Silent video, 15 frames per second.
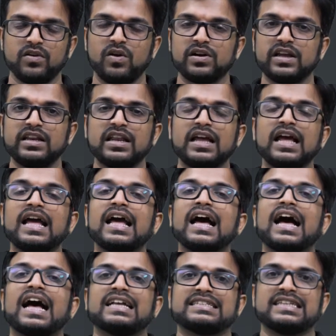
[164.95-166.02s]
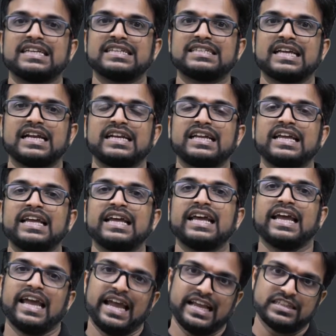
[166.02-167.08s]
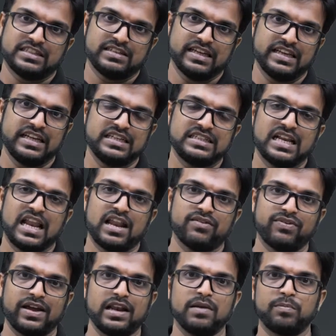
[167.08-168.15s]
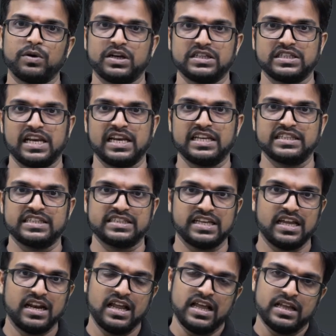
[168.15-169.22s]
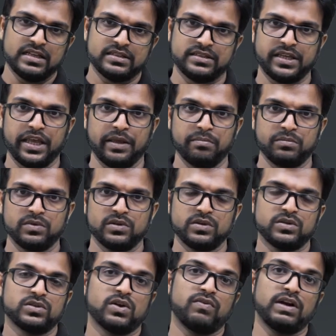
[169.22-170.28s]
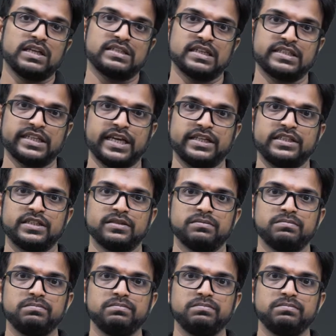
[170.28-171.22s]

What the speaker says: Alright. As a result, its initial and final potential energies are same. So what is the change?